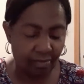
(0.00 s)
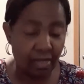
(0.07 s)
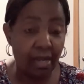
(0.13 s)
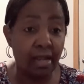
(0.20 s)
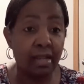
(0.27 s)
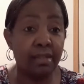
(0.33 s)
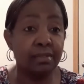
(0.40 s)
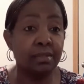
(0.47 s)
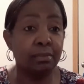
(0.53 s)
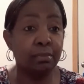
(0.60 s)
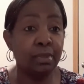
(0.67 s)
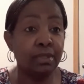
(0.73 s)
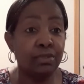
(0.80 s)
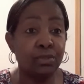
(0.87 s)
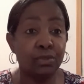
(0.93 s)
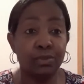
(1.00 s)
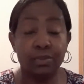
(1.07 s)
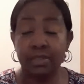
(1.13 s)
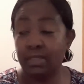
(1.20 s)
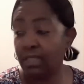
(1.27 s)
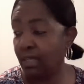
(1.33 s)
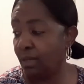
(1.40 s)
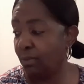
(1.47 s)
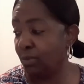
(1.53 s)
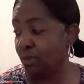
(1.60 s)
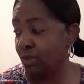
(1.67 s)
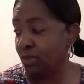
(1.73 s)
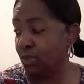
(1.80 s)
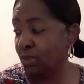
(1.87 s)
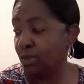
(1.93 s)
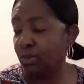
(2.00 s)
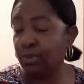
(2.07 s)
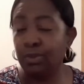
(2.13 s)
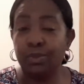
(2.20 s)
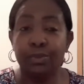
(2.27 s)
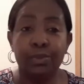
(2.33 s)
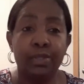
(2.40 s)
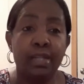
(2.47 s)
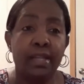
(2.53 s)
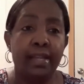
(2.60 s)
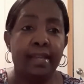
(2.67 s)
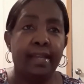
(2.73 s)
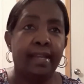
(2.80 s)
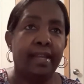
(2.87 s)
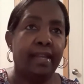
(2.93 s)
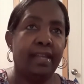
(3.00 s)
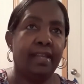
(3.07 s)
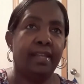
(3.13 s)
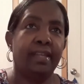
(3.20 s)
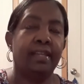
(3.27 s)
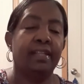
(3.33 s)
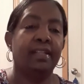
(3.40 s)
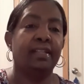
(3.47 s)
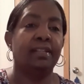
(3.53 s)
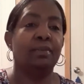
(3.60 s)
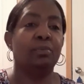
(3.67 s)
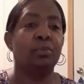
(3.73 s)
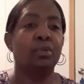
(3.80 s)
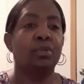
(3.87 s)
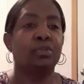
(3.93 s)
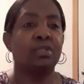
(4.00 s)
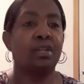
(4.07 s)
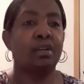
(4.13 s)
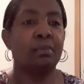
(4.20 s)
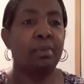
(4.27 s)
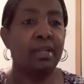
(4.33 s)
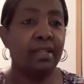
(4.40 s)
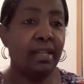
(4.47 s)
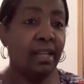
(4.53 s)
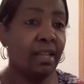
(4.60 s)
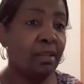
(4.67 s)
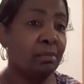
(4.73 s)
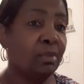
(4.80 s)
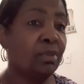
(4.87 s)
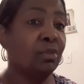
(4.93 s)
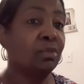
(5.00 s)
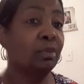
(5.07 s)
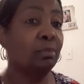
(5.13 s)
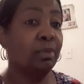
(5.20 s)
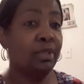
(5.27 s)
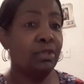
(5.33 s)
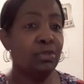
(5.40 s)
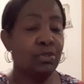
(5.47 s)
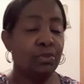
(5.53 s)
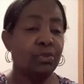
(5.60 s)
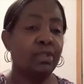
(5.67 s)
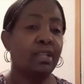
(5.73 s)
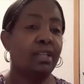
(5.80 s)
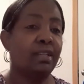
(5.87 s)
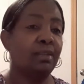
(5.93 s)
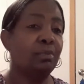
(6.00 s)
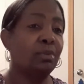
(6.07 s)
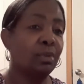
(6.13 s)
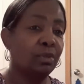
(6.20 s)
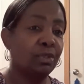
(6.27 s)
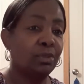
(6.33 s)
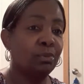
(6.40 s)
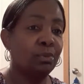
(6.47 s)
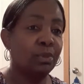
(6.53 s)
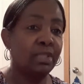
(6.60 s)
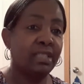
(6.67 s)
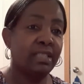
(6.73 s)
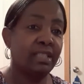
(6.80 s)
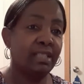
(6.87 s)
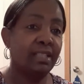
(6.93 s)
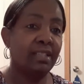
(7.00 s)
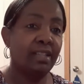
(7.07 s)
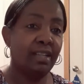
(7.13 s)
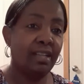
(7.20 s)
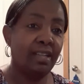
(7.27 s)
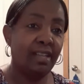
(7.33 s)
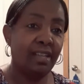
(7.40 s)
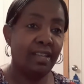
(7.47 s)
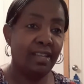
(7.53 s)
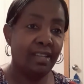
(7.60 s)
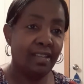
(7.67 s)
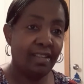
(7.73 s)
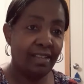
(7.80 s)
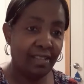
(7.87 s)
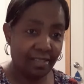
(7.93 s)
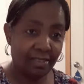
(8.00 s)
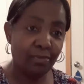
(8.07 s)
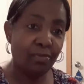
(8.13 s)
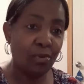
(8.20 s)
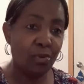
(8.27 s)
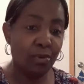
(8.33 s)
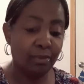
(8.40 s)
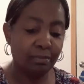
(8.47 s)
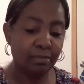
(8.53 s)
I have some pictures that I want to show you, and we're going to talk about the animal on the picture and where do we see it at the farm.